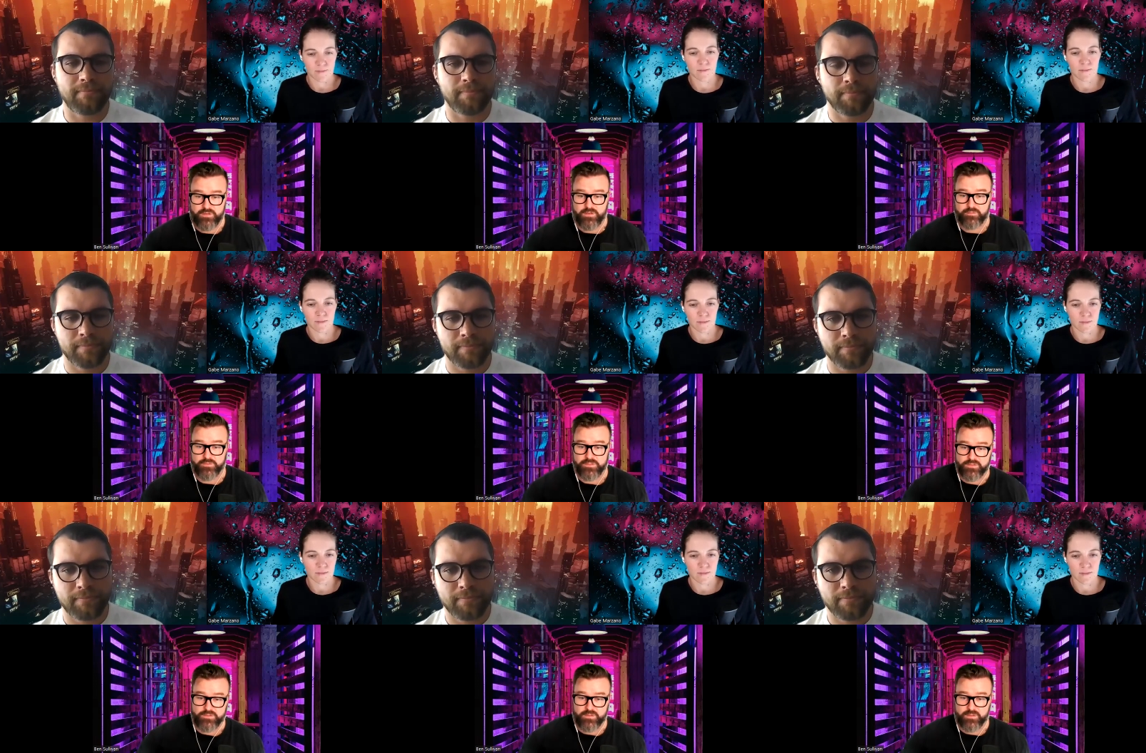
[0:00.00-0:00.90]
Speaker 1: and hopefully into
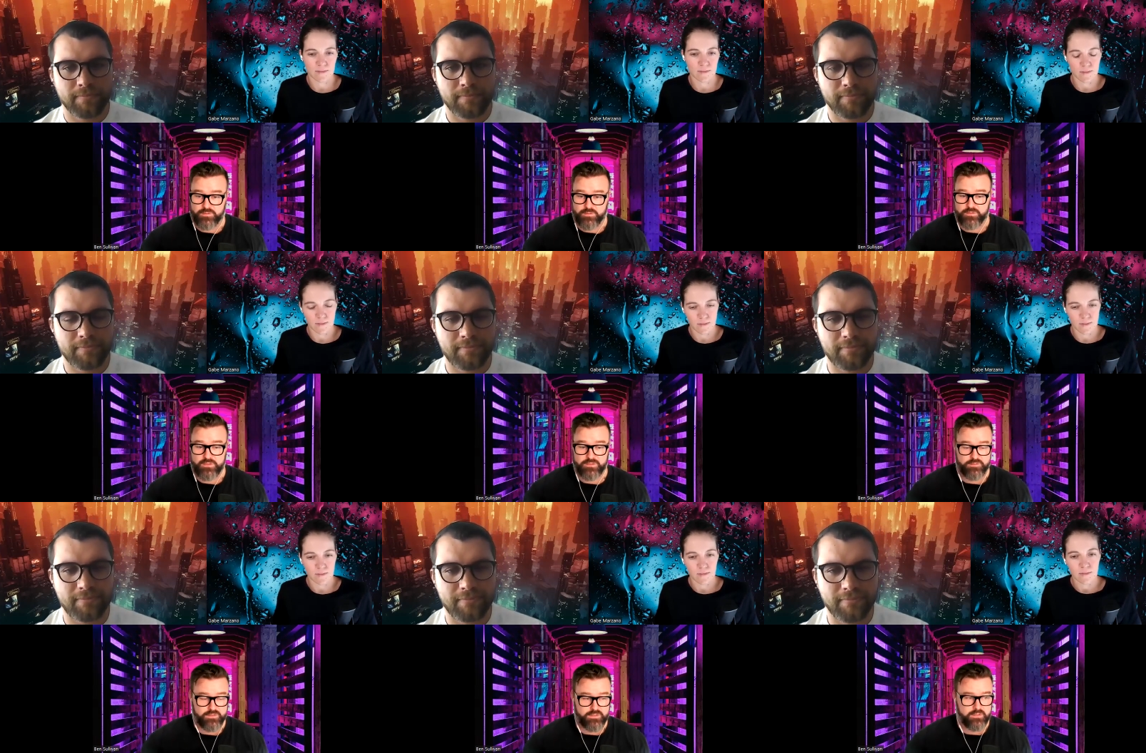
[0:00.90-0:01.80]
the cybersecurity
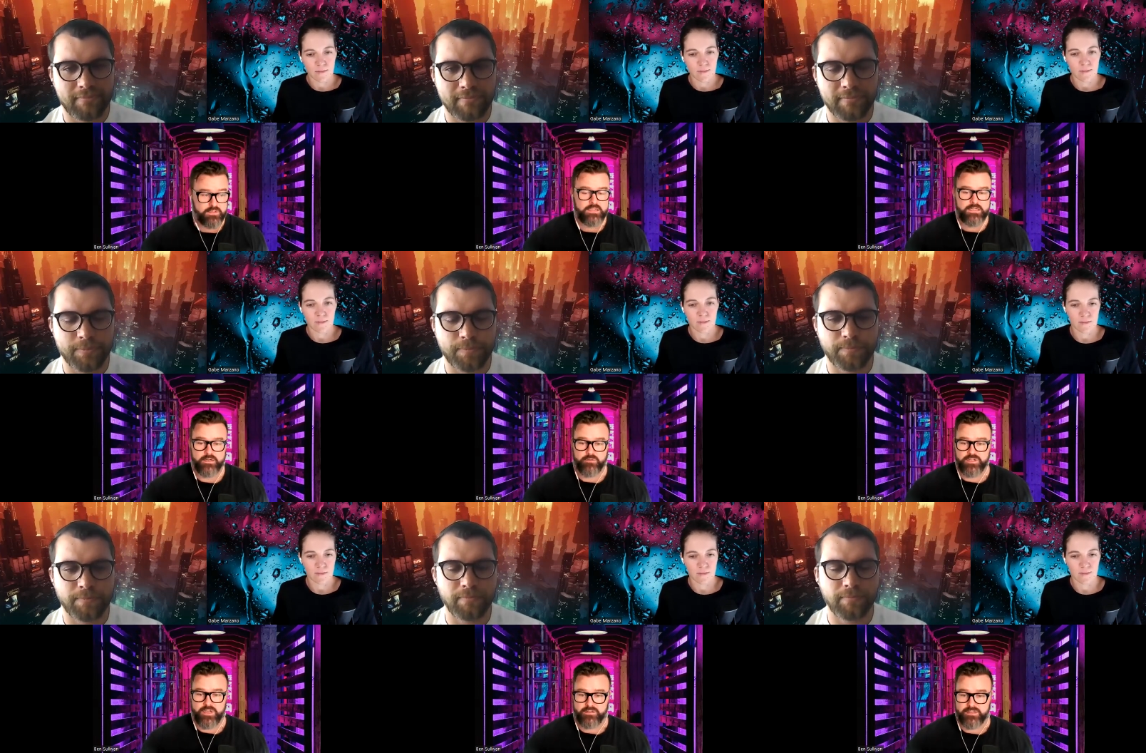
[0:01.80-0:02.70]
industry. So reach
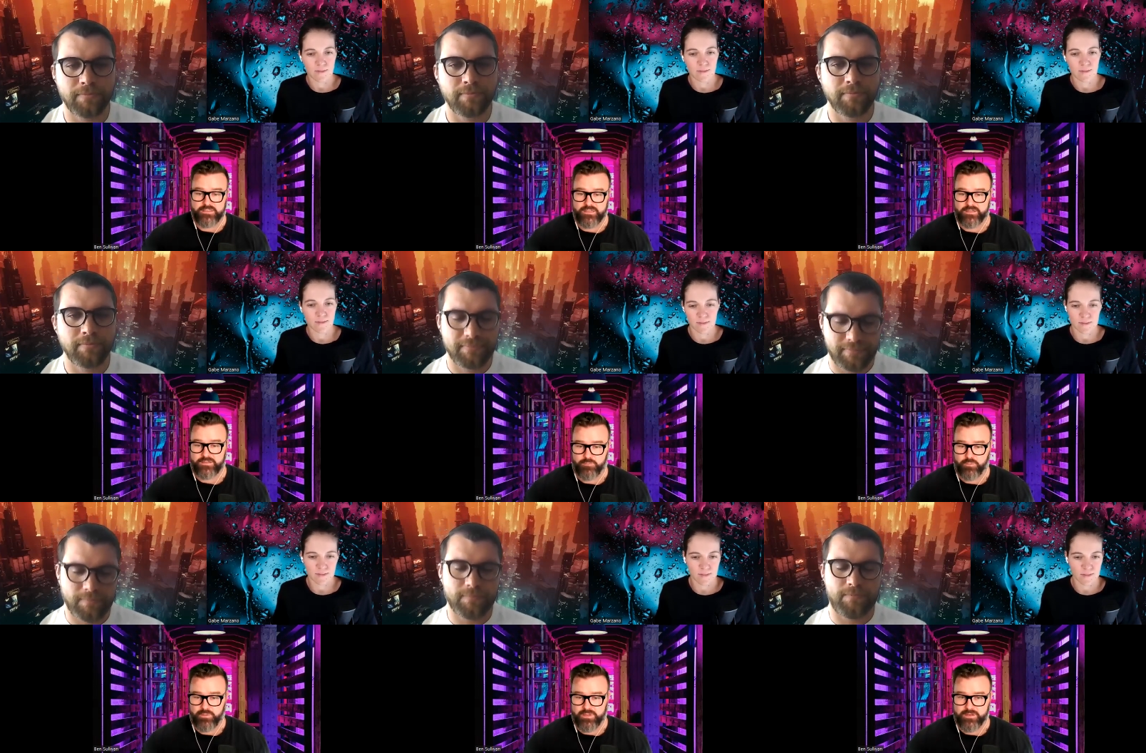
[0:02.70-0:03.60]
out on LinkedIn and we'll
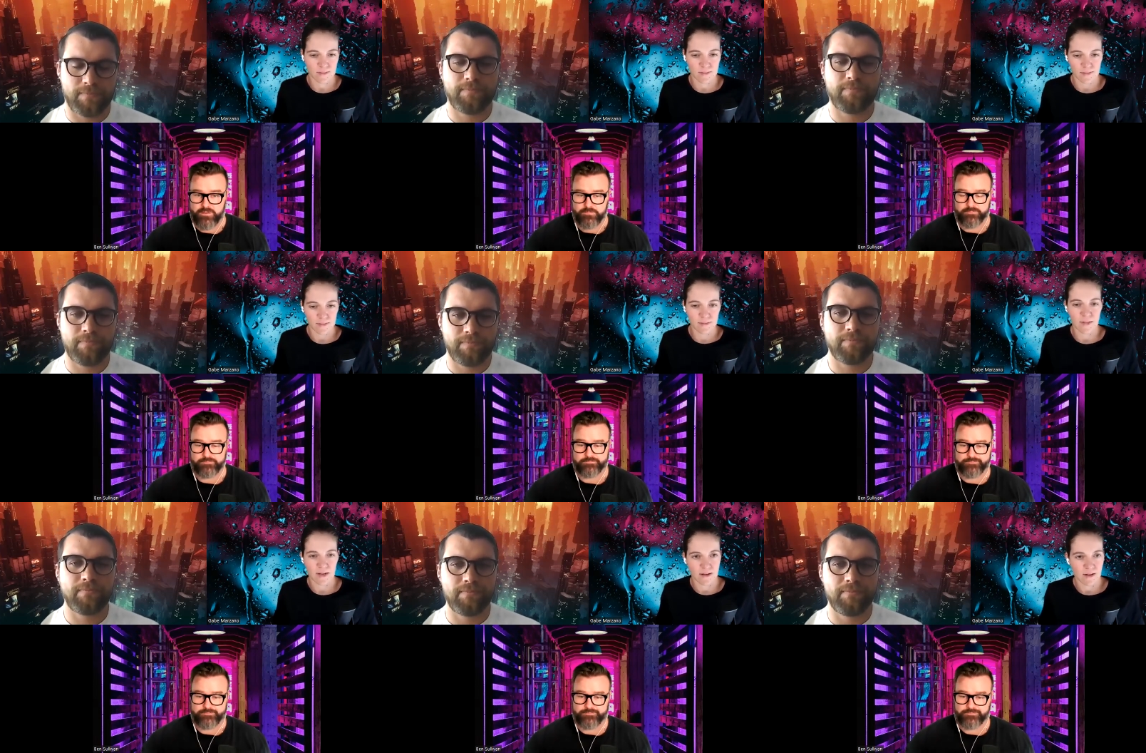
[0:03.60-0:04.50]
be there to help.
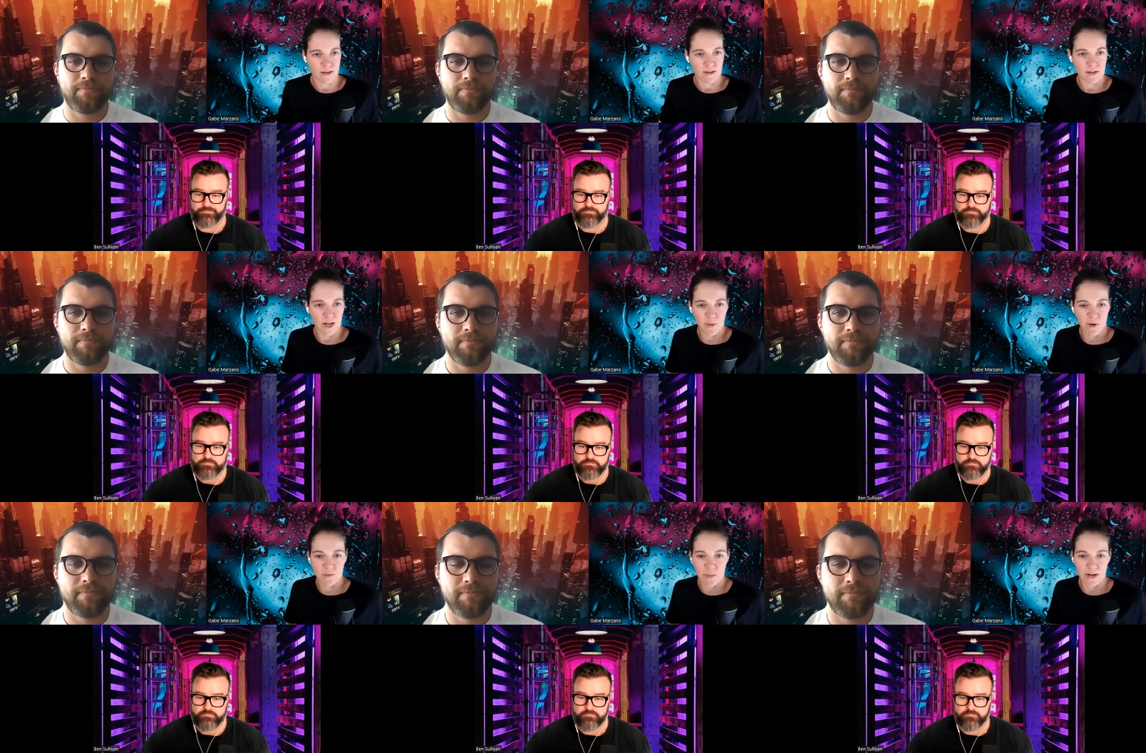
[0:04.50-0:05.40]
Speaker 2: Dark
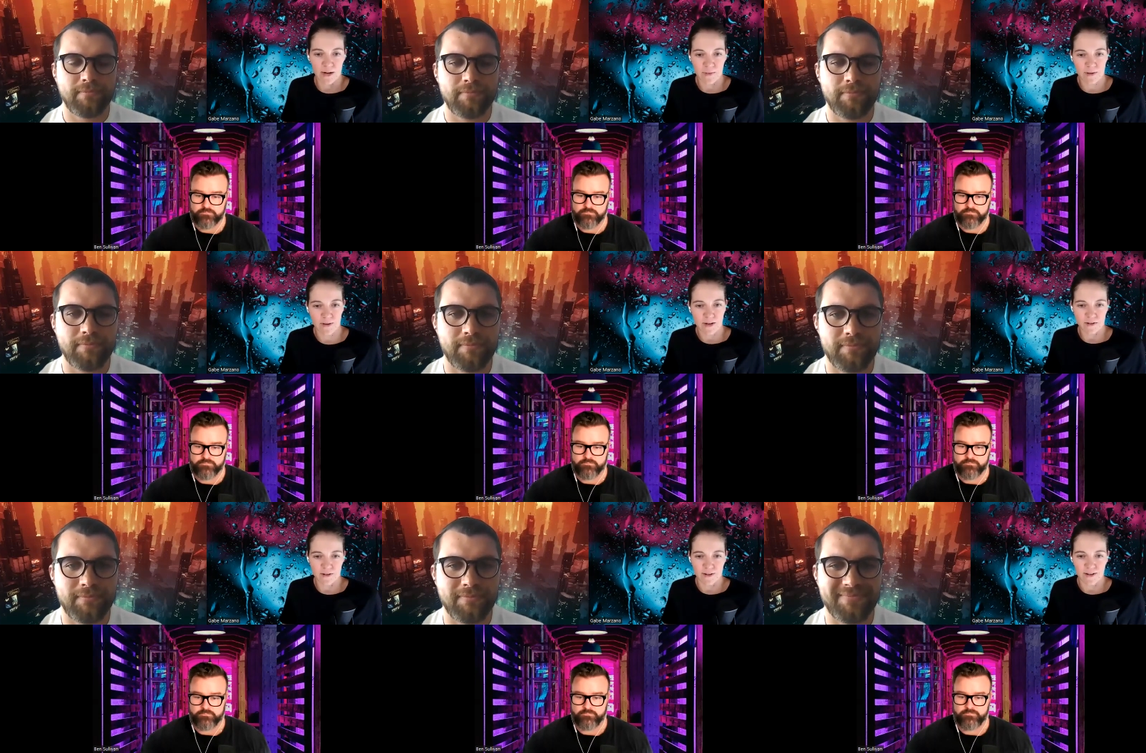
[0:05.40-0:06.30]
mode meetup. How
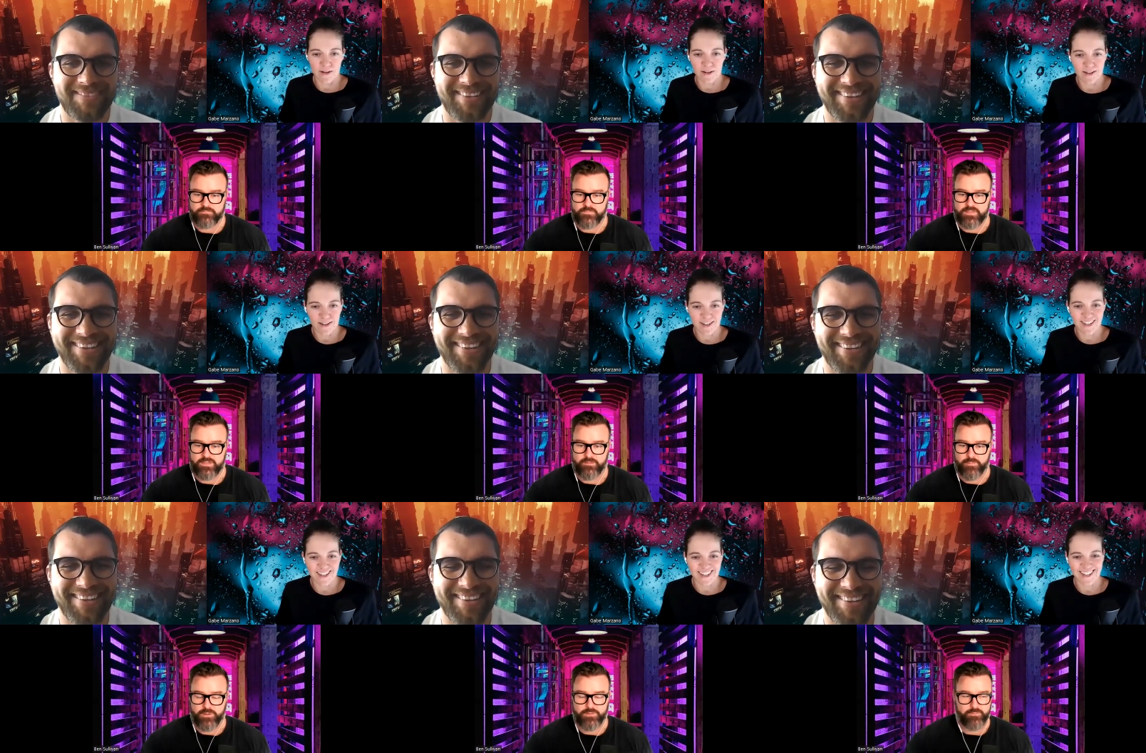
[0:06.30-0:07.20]
good.
Speaker 1: Dark
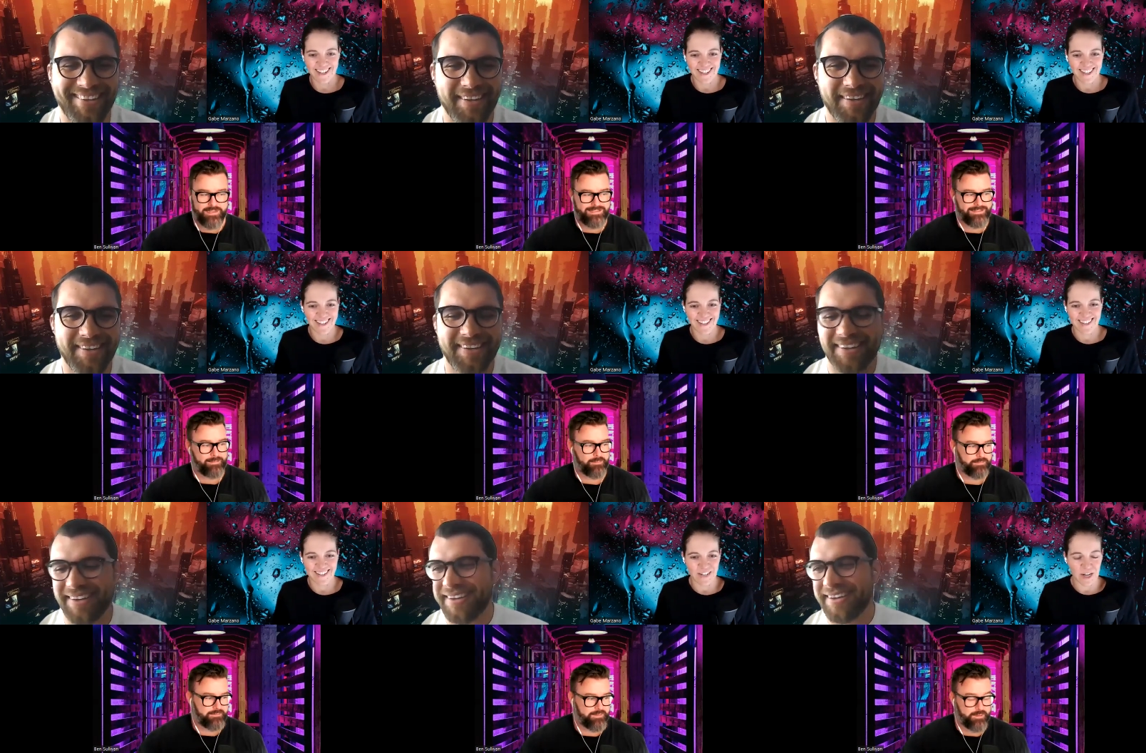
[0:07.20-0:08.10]
mode meetup.
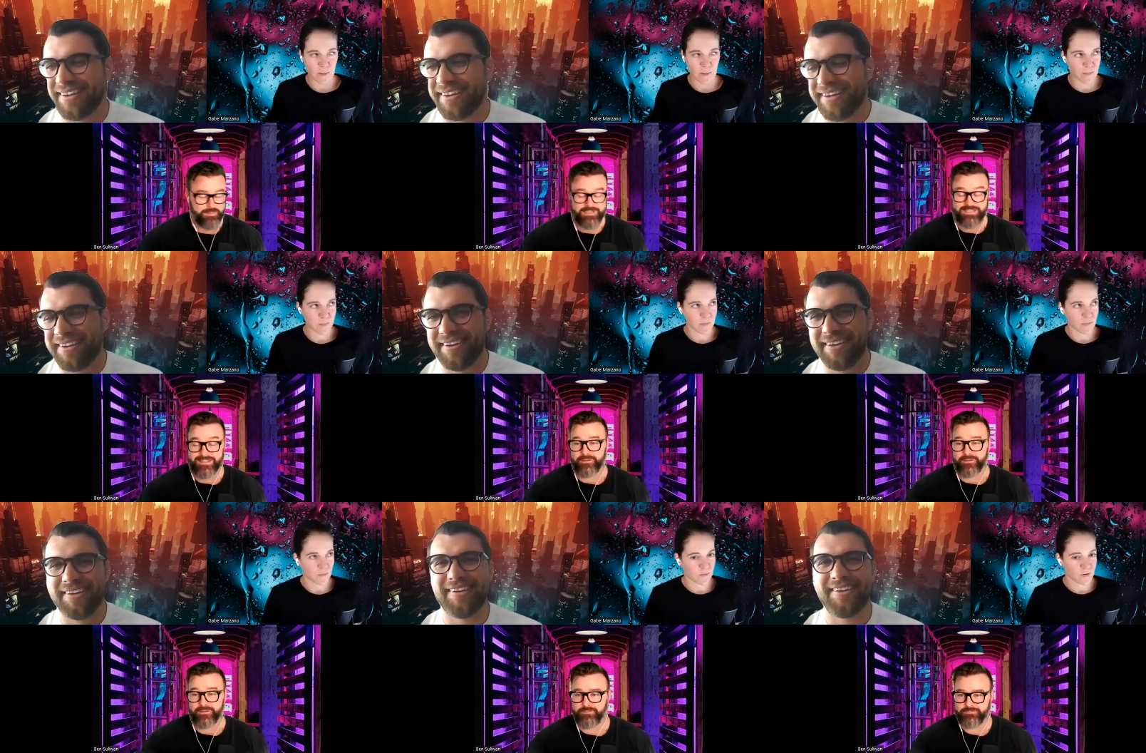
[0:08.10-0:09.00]
It's got to be dark, dark though.
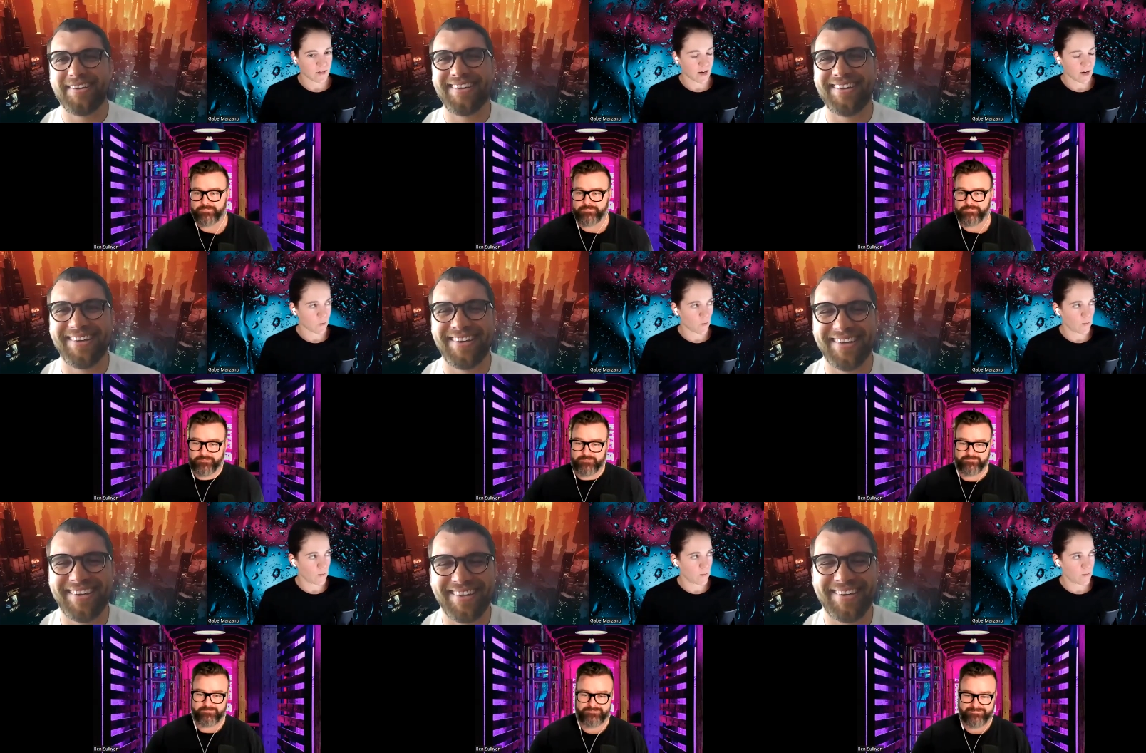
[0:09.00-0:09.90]
Speaker 2: Dark mode.